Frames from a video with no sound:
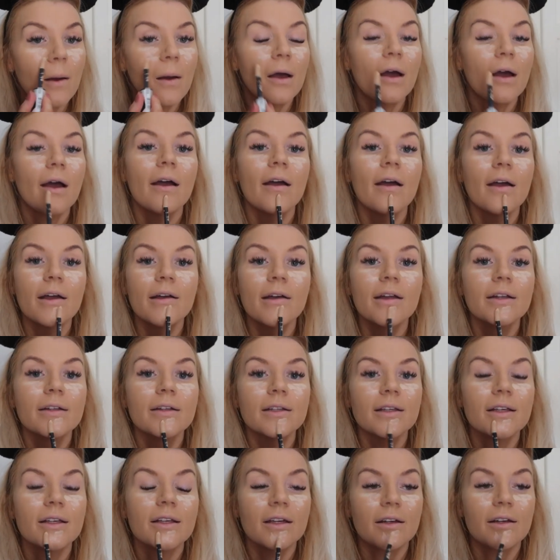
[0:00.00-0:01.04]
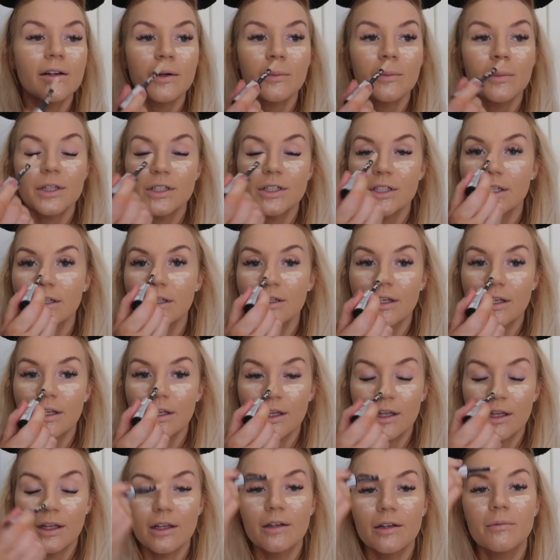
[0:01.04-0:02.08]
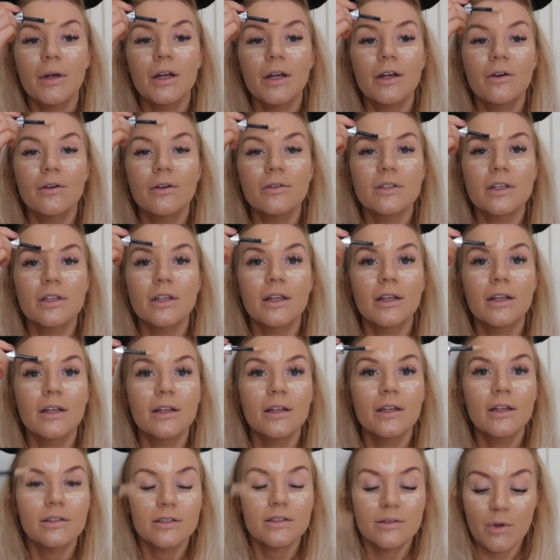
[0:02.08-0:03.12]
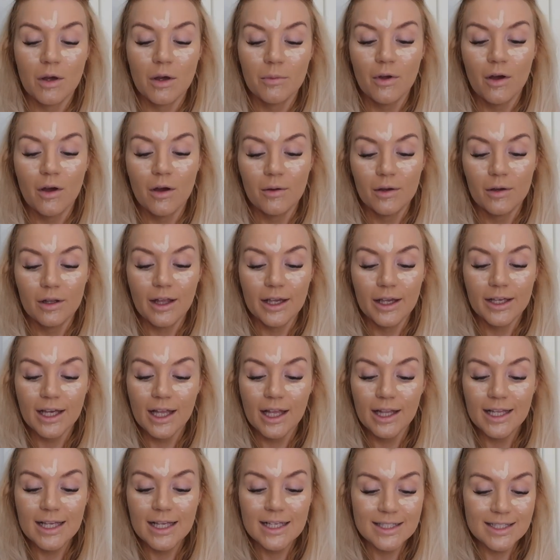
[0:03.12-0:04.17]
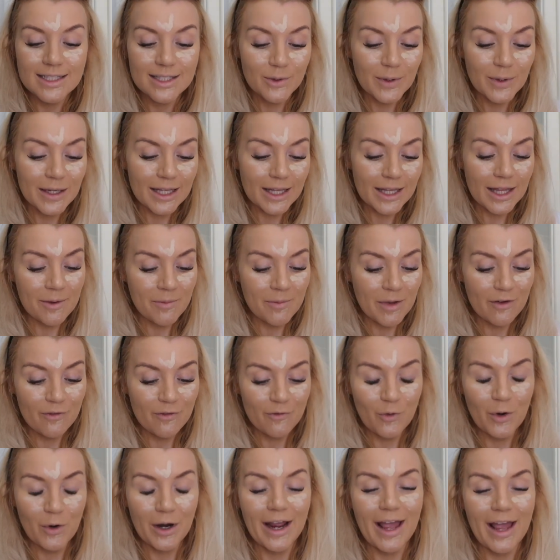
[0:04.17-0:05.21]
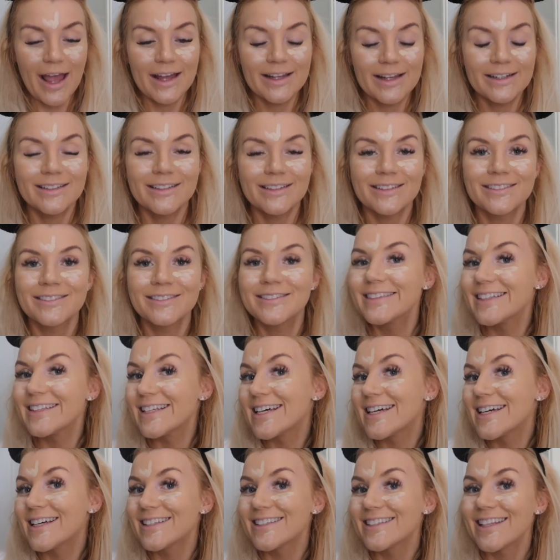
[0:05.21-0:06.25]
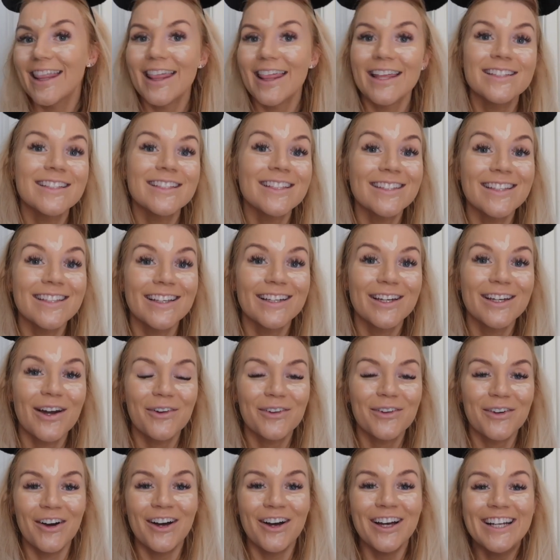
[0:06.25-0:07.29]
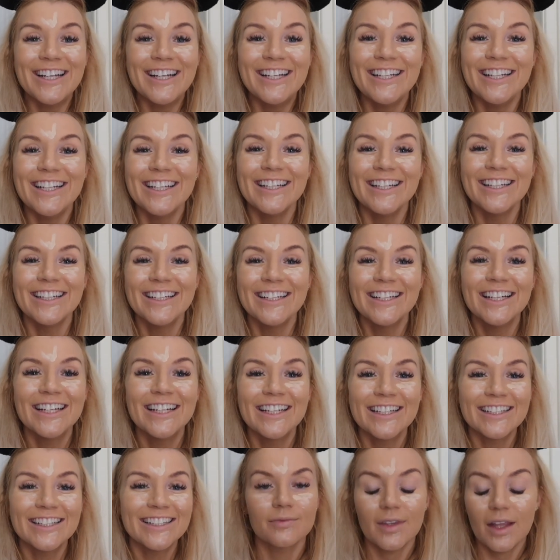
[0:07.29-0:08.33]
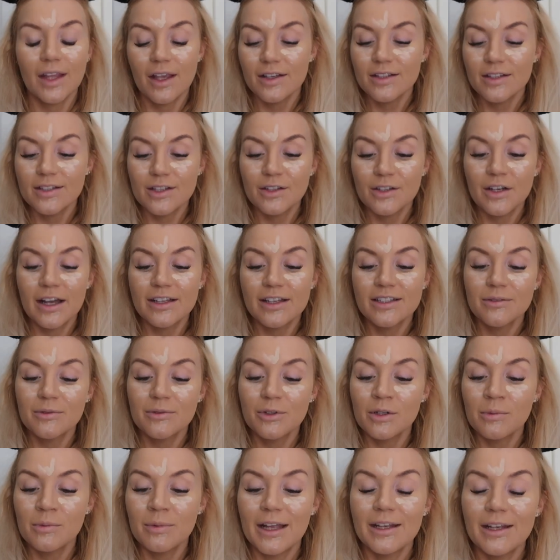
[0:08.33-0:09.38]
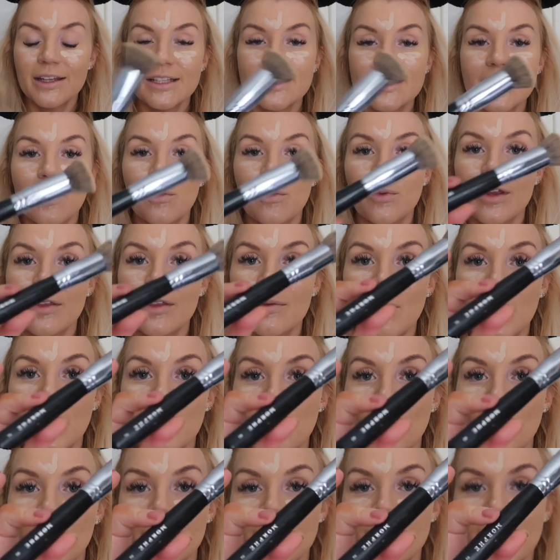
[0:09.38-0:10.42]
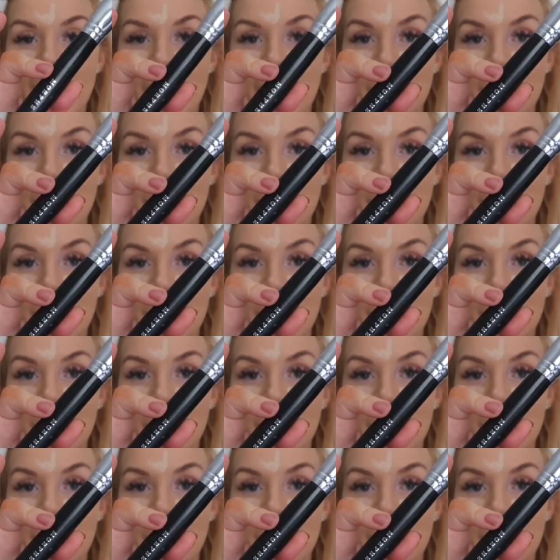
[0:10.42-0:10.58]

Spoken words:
and here on my chin, and then my nose, and then a little small bit on, like a little squiggle on my forehead. So this is it going on. So next I'm going to blend this out with my Morphe